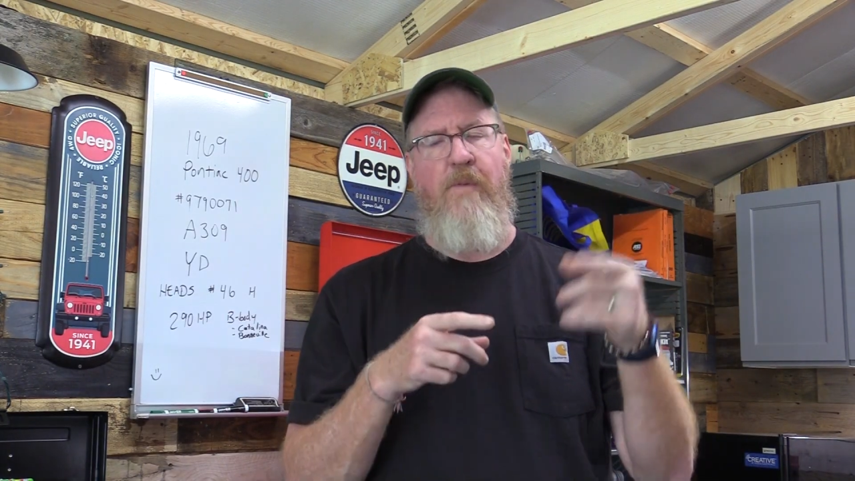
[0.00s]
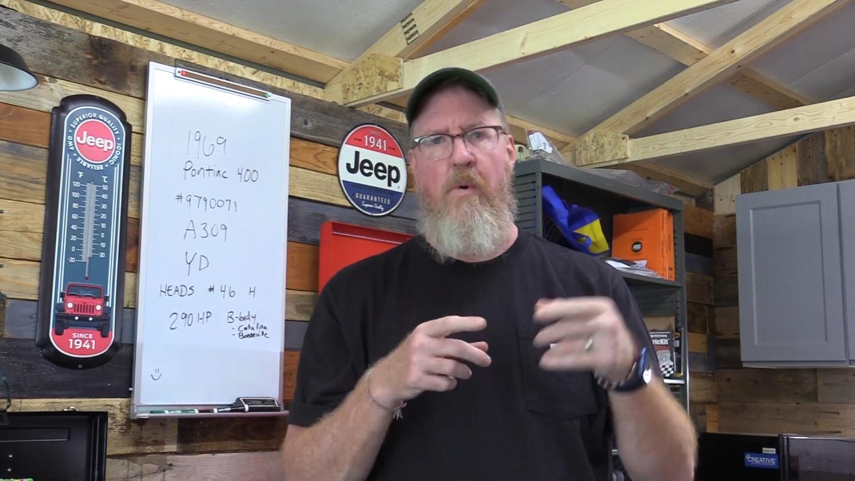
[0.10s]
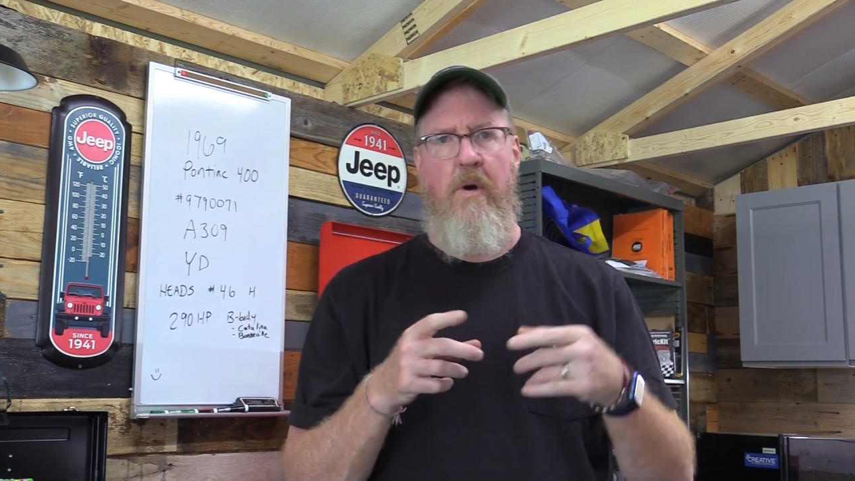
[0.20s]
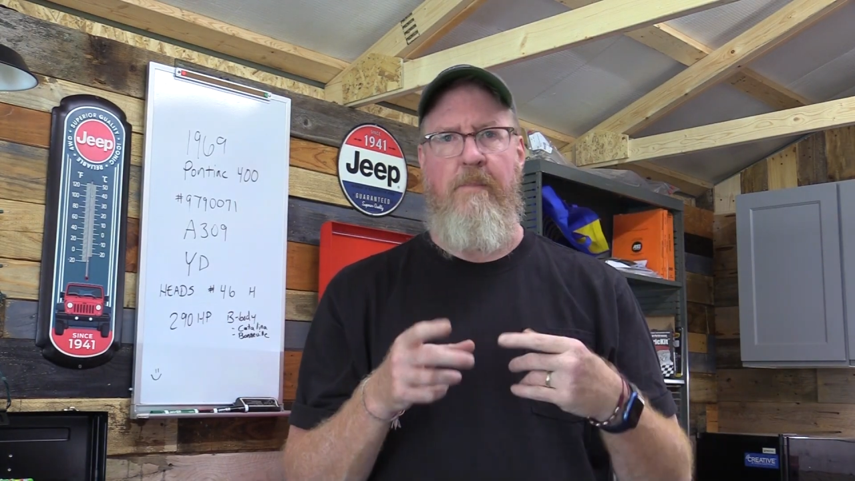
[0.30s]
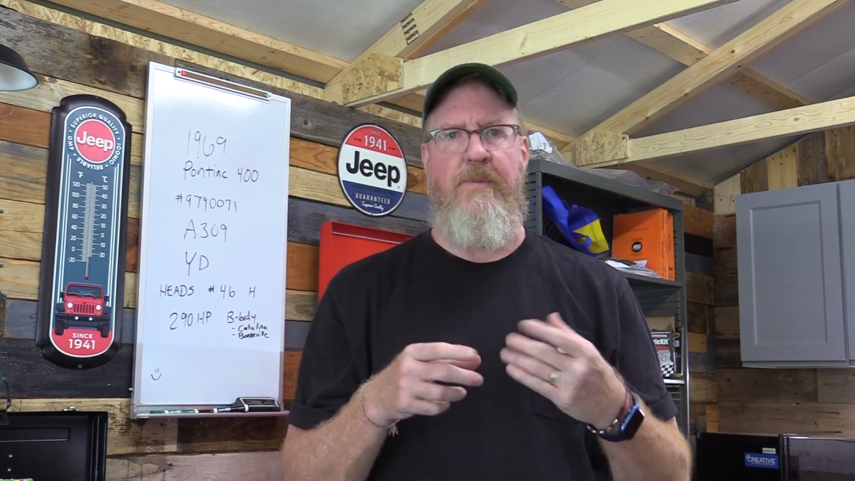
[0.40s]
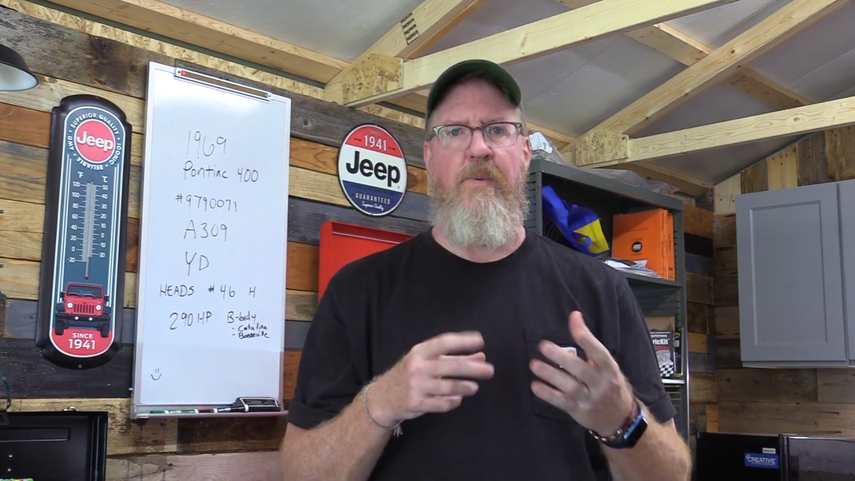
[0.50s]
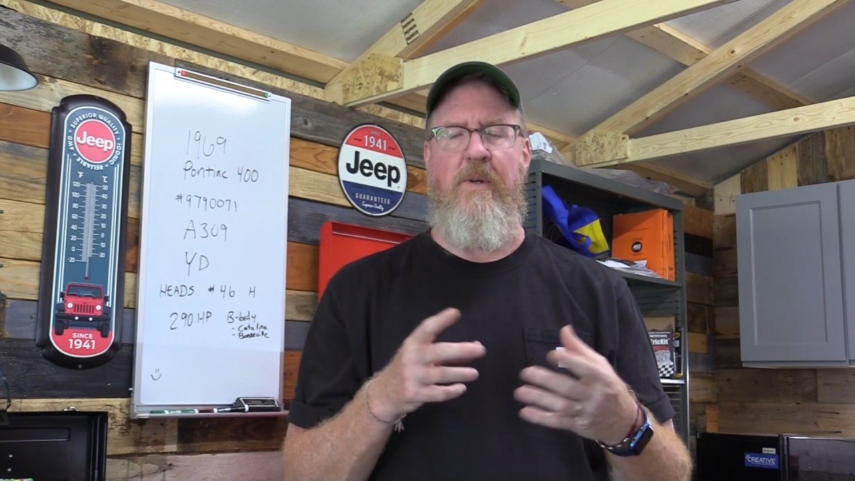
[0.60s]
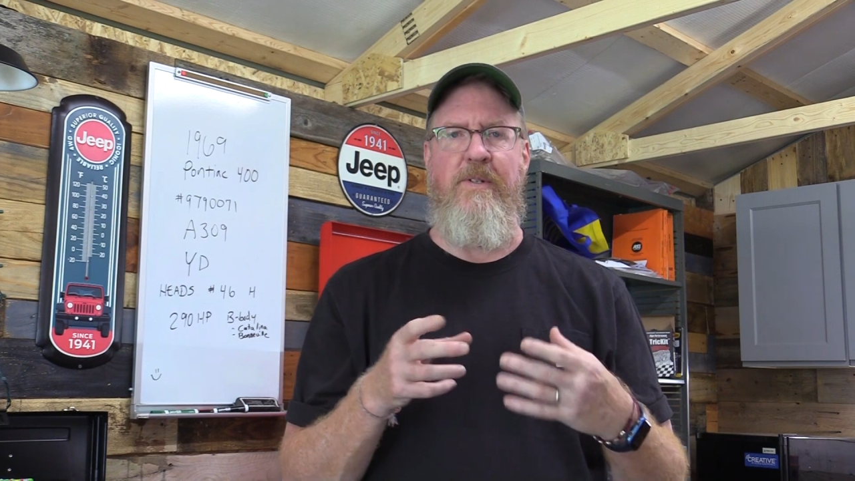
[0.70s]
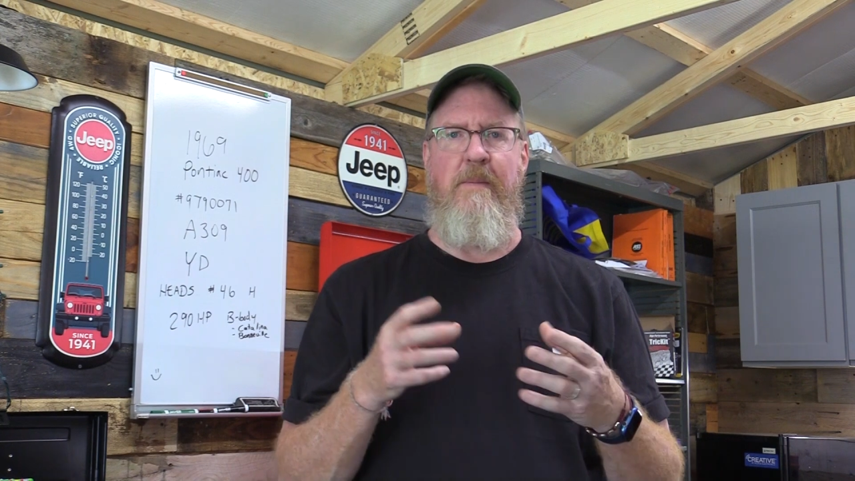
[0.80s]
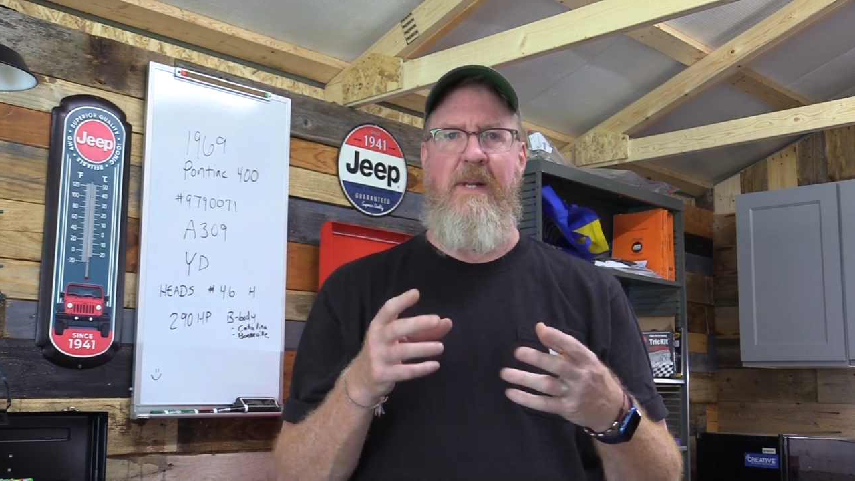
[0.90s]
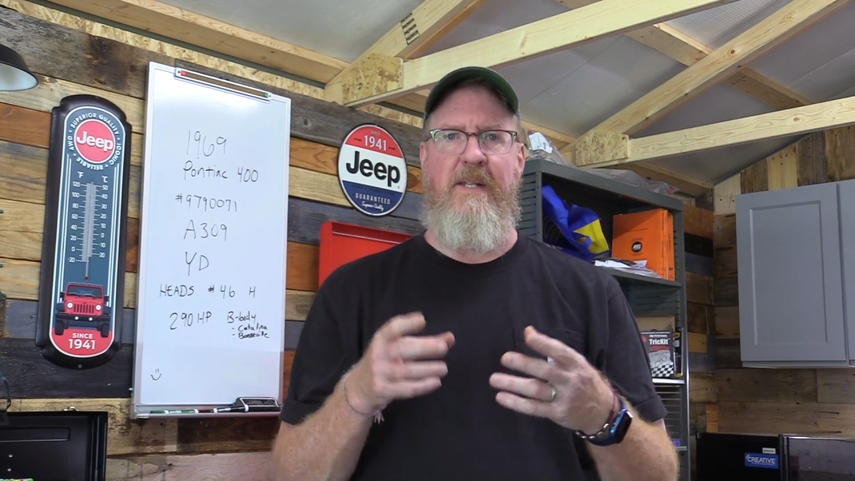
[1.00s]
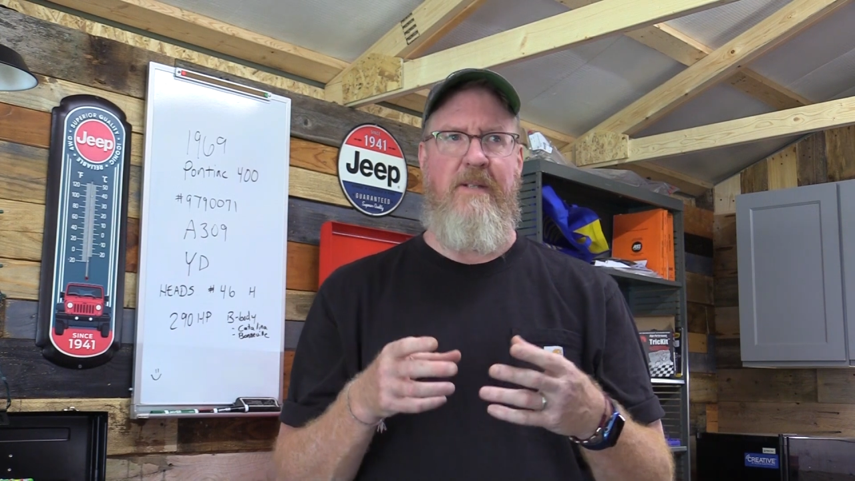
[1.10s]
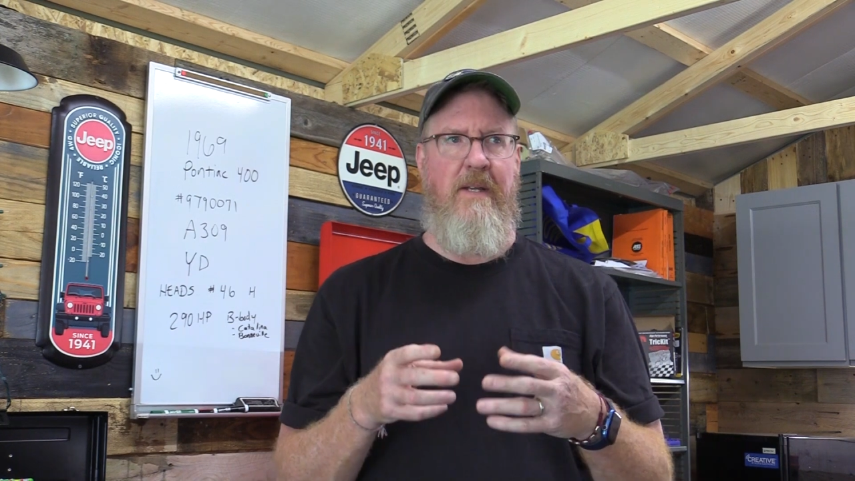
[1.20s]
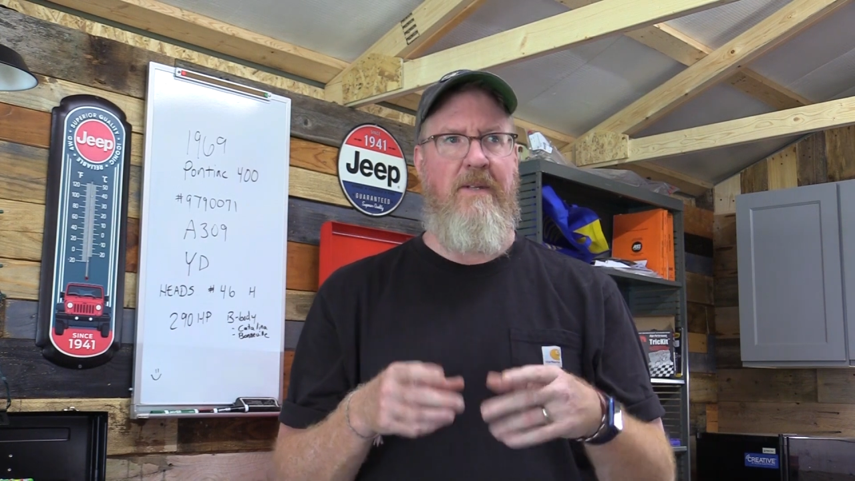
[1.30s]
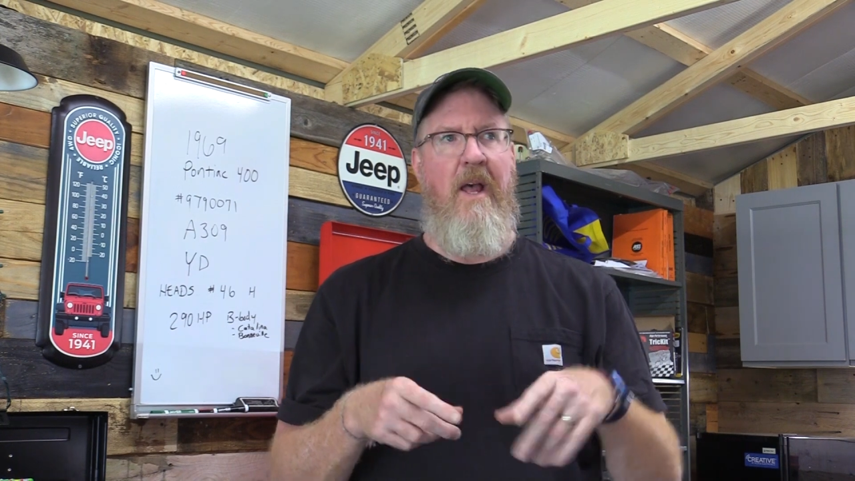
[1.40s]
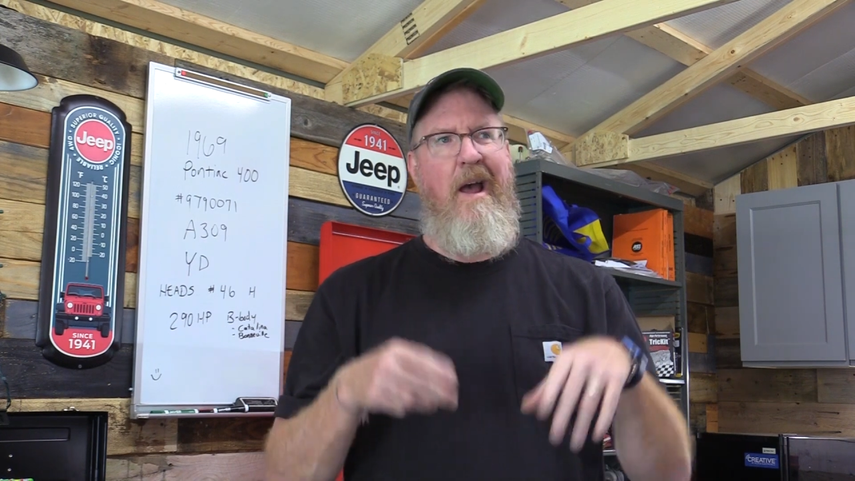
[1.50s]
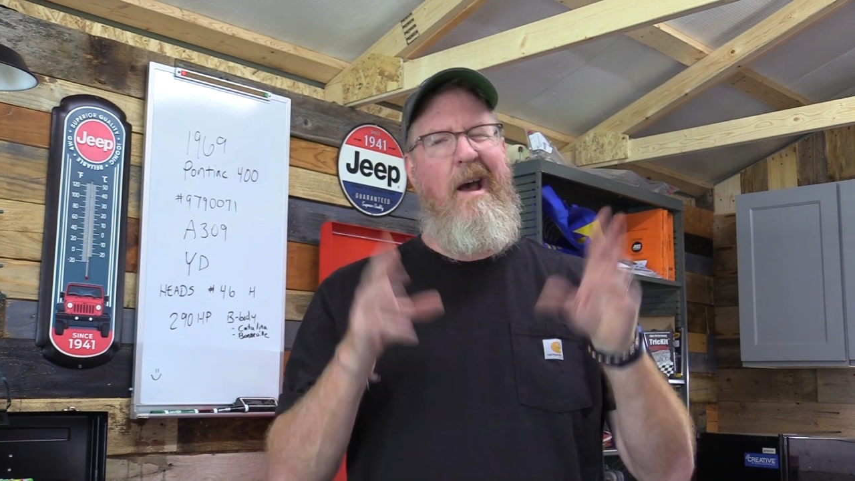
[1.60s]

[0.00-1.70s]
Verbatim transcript: forums where somebody says,